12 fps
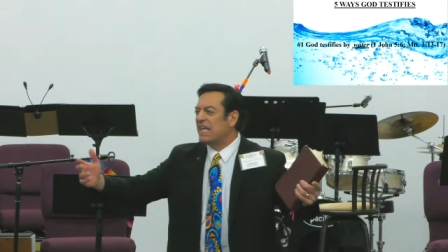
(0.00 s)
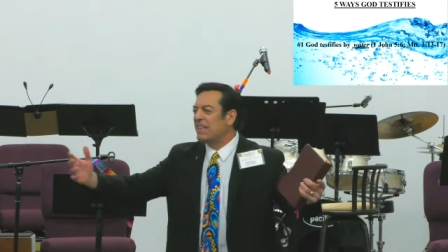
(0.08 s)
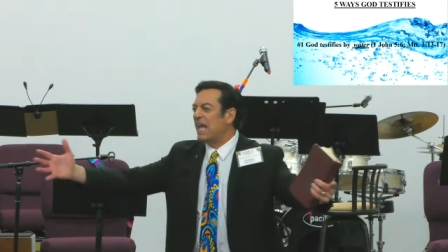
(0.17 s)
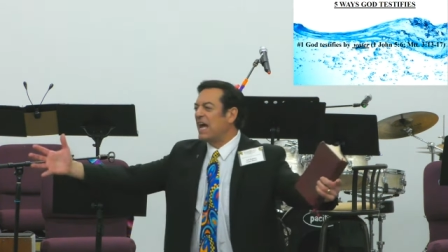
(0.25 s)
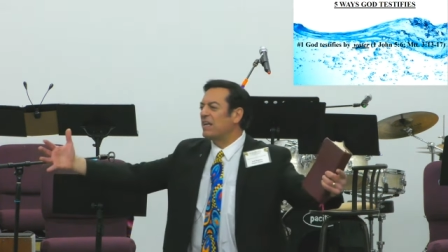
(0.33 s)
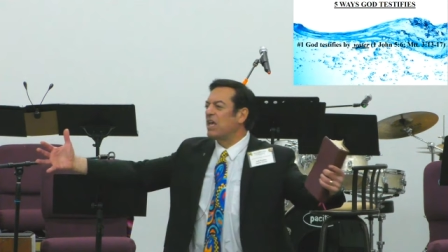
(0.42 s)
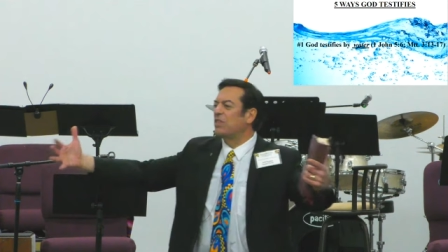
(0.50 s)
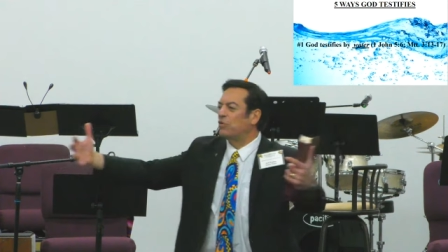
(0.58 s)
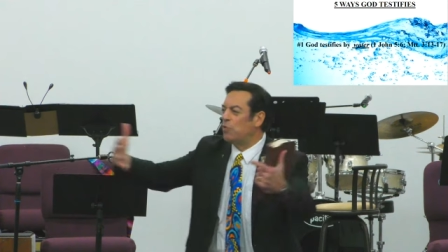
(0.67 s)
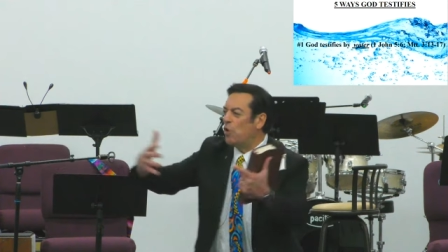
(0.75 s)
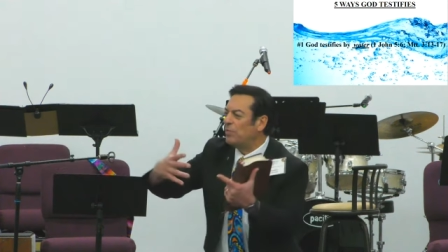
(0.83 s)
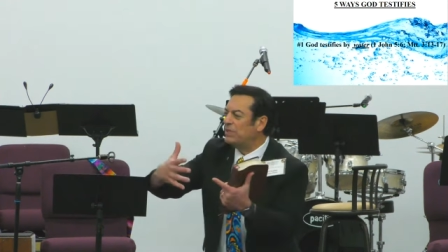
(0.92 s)
that the
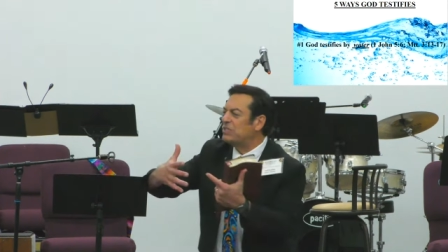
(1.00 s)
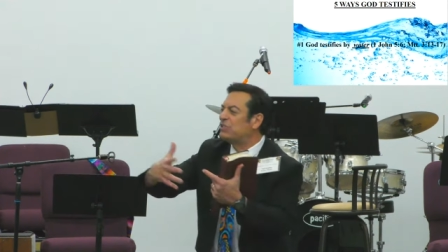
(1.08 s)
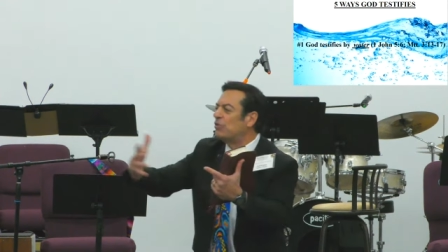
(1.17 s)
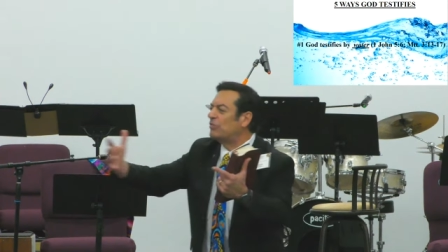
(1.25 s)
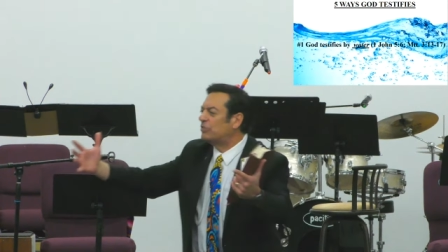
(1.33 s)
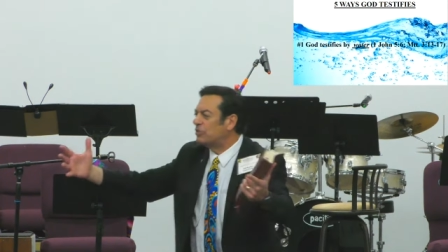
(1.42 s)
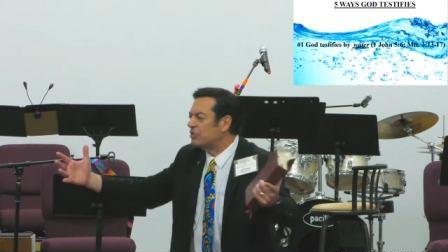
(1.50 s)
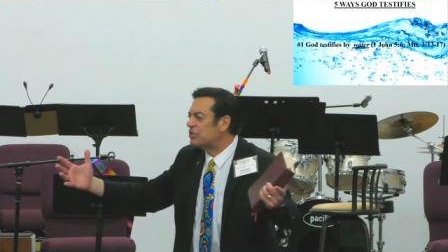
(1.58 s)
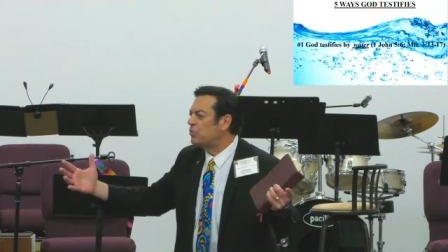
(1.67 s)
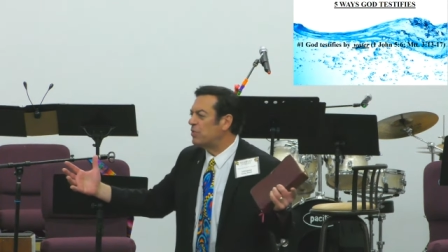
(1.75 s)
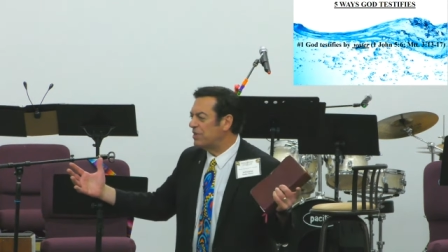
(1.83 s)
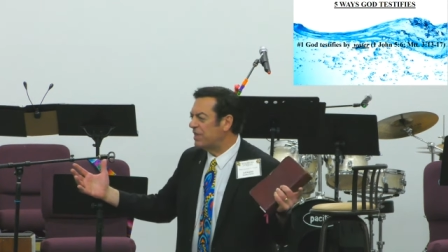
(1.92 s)
Roman soldiers who
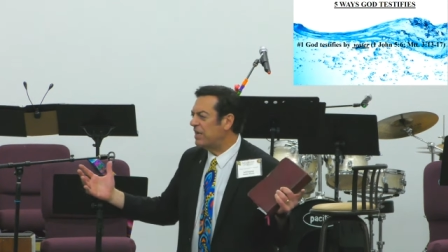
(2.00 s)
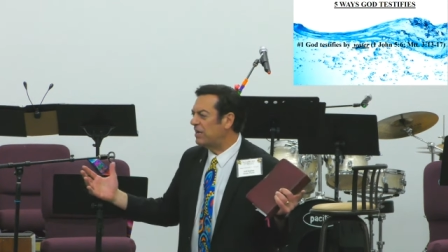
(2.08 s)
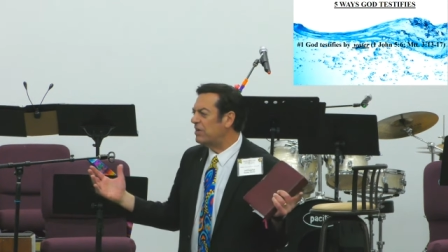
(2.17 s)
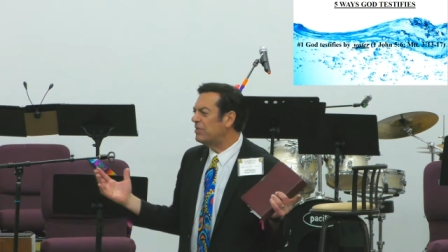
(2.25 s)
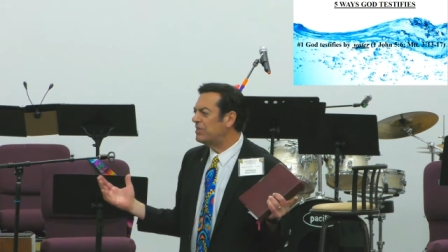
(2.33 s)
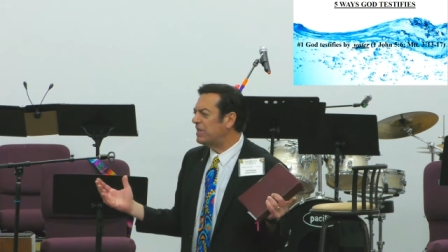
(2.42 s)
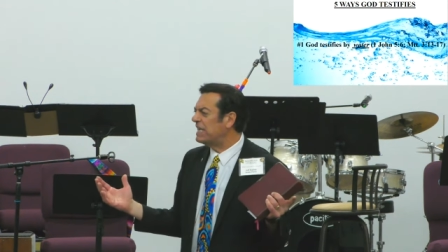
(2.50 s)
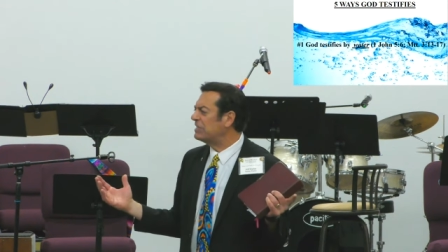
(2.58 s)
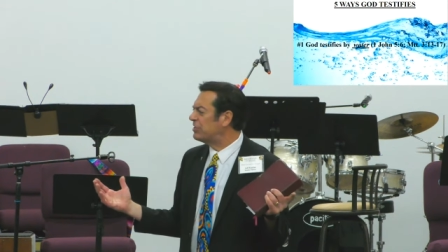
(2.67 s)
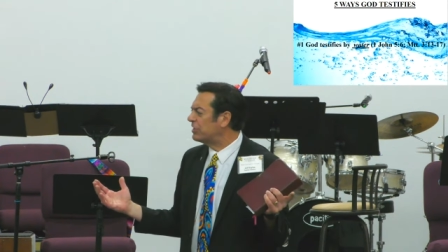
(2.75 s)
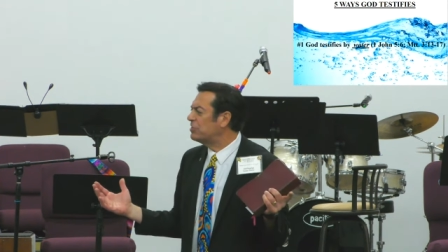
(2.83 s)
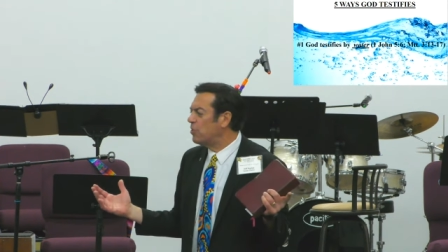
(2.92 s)
were there, they
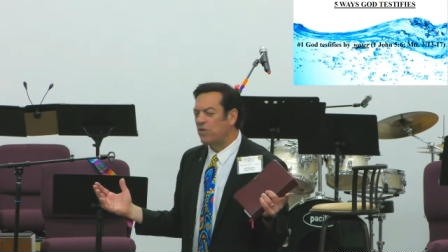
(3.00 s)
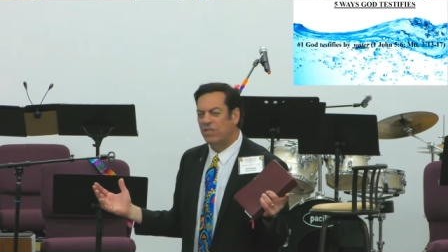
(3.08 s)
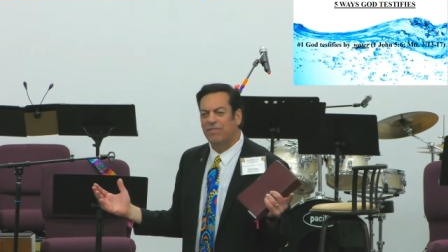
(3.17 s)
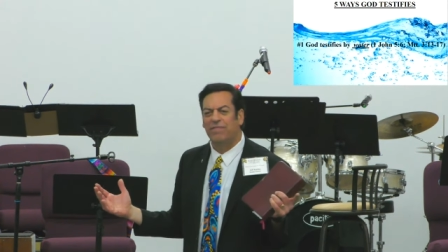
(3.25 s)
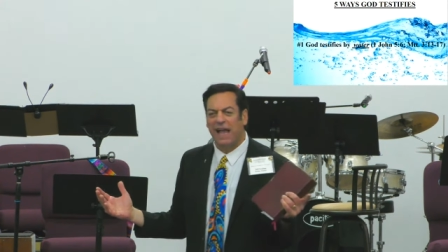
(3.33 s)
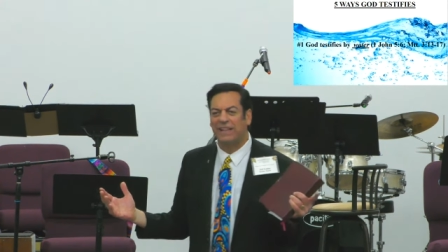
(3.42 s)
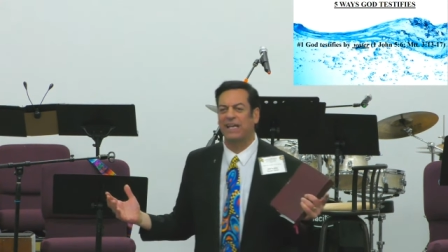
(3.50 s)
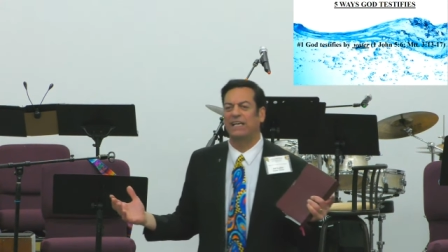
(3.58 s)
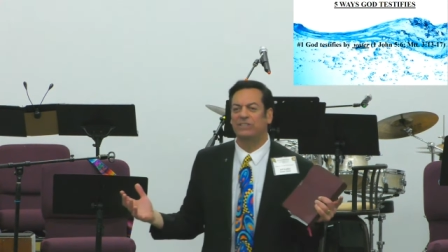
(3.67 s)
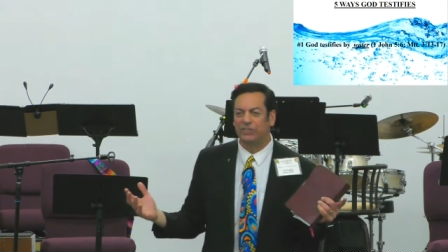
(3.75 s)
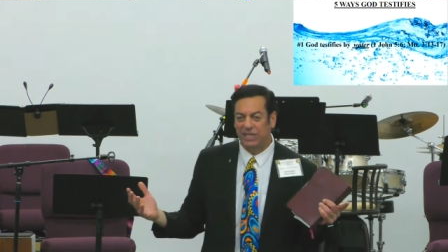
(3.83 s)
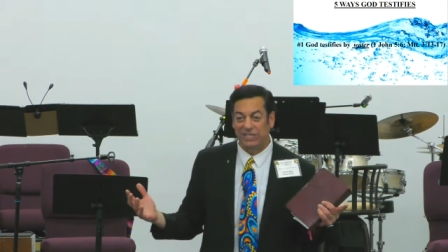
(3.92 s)
took note of the fact
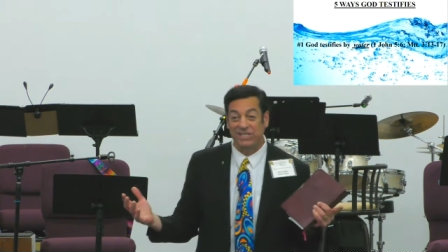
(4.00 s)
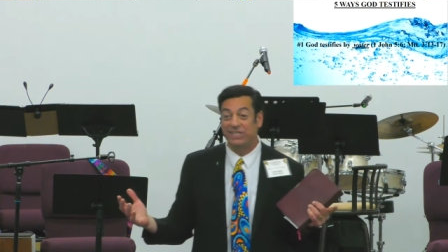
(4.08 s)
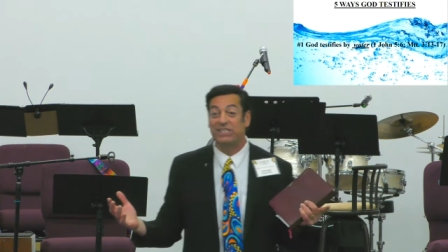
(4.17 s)
that Jesus